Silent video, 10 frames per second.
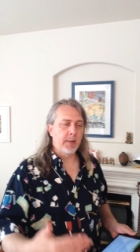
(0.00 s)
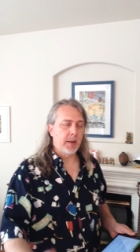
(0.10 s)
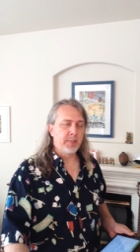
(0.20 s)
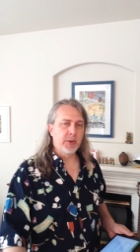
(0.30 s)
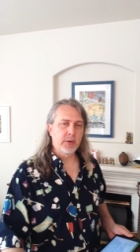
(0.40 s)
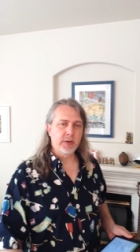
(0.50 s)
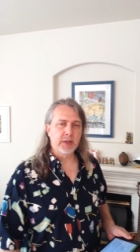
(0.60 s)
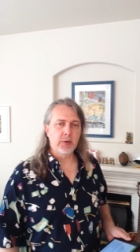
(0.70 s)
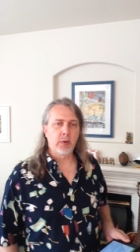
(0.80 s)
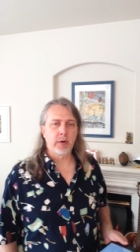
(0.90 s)

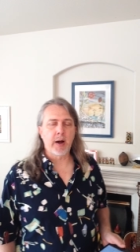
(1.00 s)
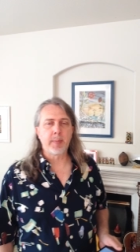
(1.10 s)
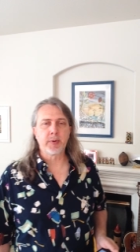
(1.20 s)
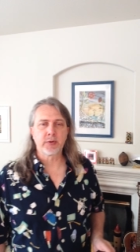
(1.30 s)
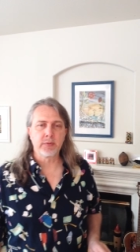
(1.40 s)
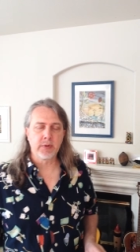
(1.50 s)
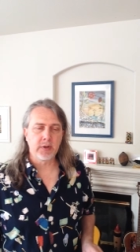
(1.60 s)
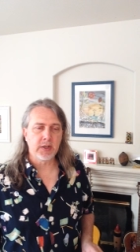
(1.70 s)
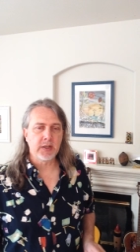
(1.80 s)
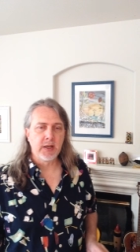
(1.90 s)
ability or
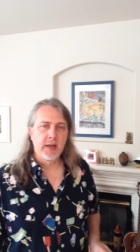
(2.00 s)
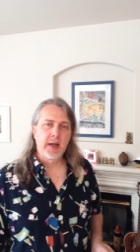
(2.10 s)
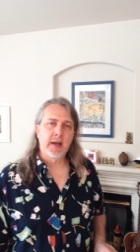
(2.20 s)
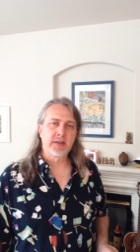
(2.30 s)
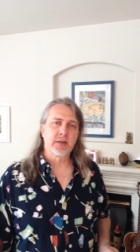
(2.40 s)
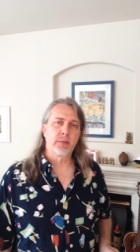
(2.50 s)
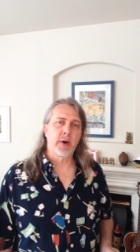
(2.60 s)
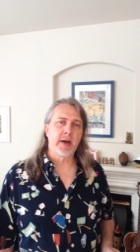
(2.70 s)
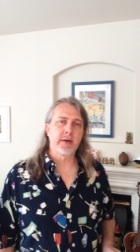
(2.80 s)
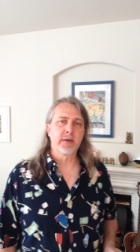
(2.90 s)
opportunity as the
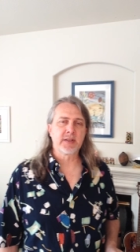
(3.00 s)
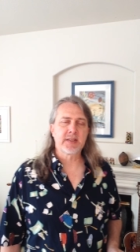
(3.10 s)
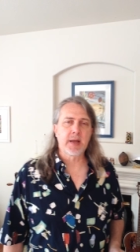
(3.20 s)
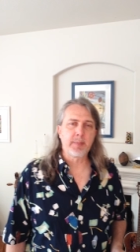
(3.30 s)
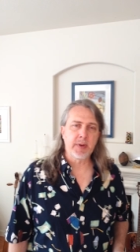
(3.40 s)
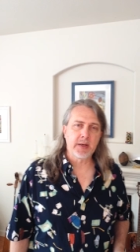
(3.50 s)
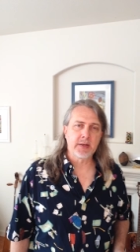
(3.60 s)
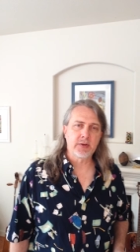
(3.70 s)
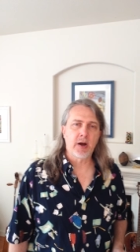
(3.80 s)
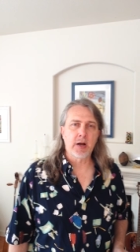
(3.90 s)
writer to step in and
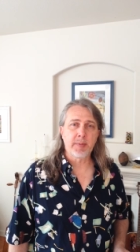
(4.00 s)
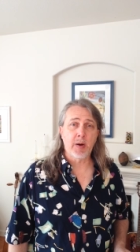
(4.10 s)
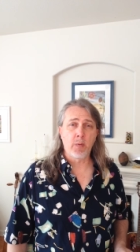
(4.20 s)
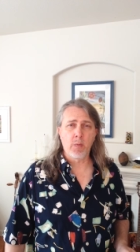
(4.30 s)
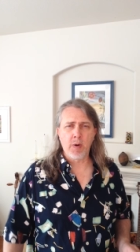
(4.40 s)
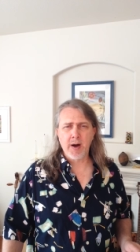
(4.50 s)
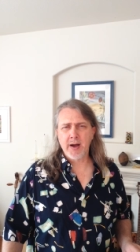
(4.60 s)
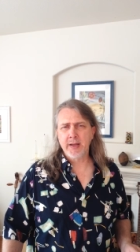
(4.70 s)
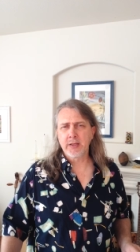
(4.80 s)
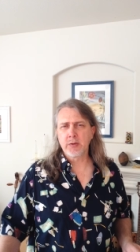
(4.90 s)
talk about
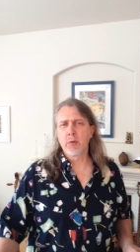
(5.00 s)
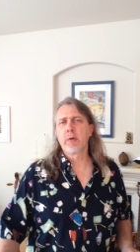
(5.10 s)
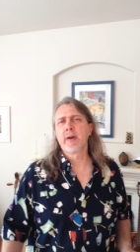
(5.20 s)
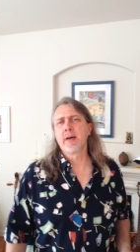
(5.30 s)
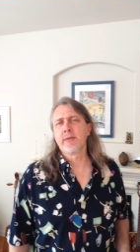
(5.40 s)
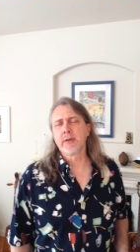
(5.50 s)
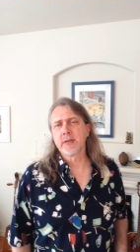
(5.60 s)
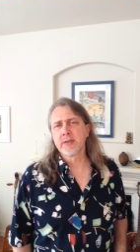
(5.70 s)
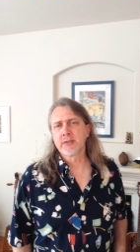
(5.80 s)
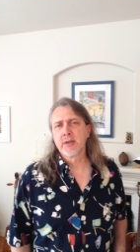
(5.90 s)
why your
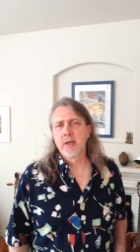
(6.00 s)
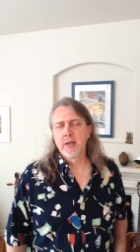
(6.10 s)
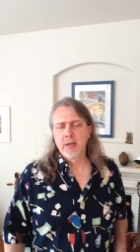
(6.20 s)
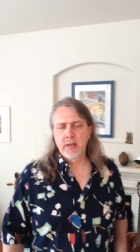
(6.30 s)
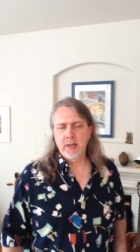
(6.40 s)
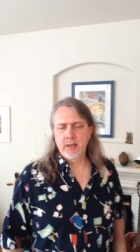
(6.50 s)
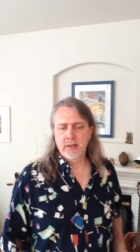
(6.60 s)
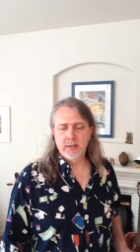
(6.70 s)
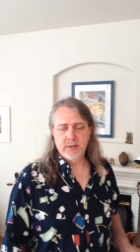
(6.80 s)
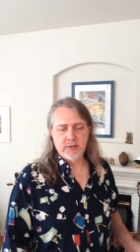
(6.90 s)
evidence
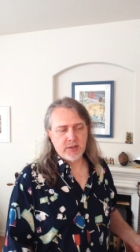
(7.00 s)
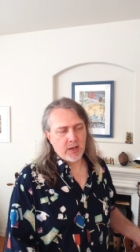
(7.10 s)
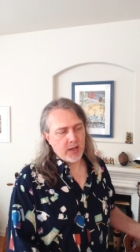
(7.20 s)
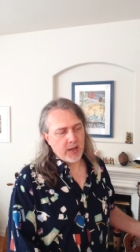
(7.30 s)
is